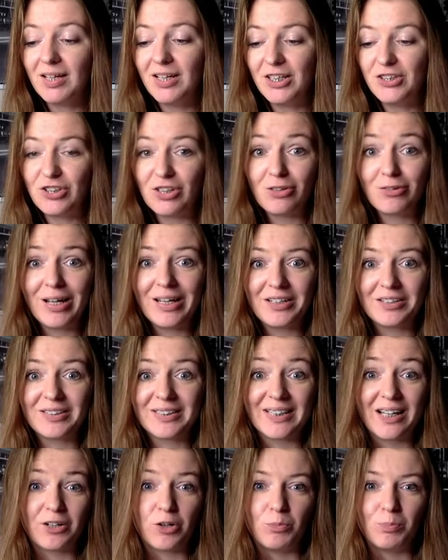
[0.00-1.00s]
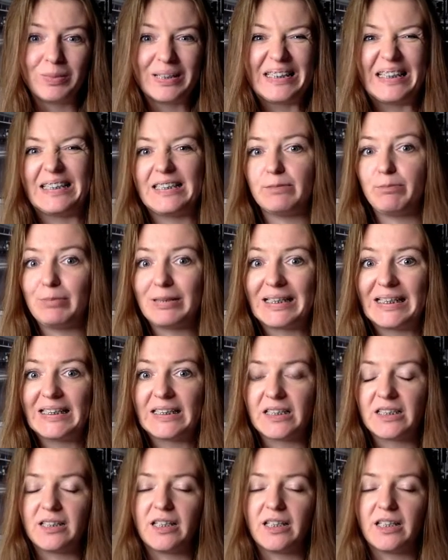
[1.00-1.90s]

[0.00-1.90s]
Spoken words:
generators are completely depleted.